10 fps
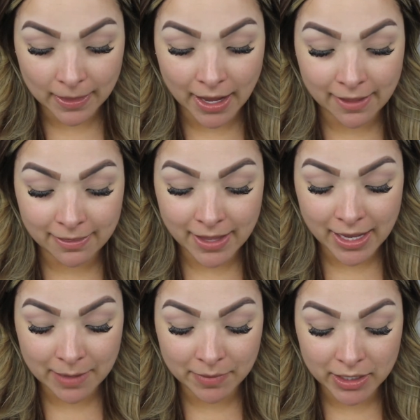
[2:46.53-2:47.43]

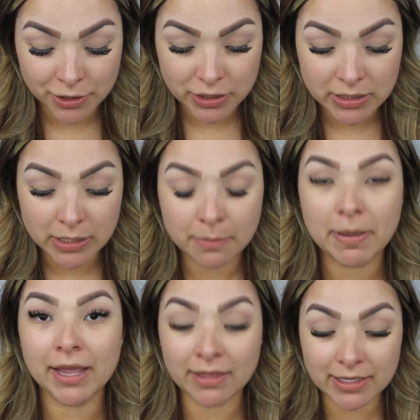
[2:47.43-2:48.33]
then I'm gonna just
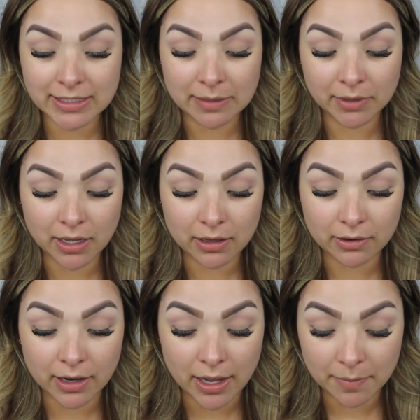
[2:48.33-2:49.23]
pick that same
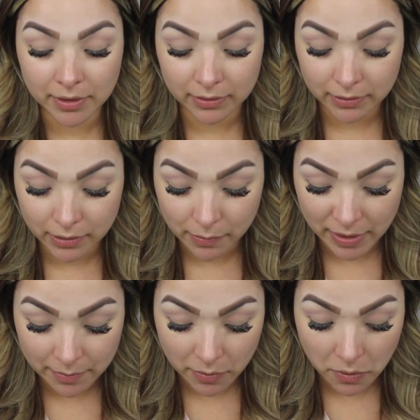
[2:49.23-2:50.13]
color up a little
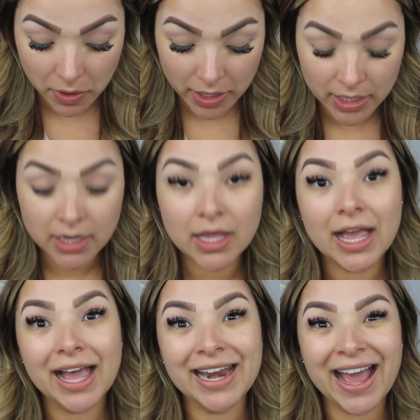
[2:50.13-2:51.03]
bit more
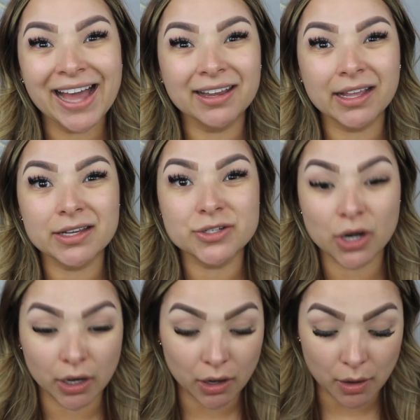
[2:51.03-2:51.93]
and add like a
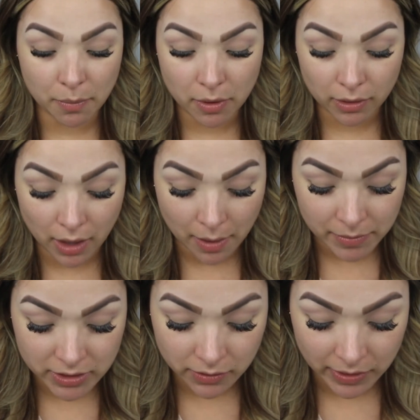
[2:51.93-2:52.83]
darker
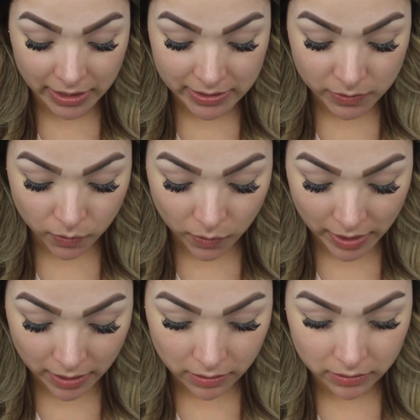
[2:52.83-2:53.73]
plum to it as
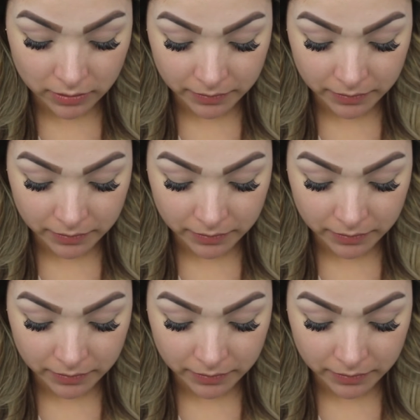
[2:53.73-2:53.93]
well.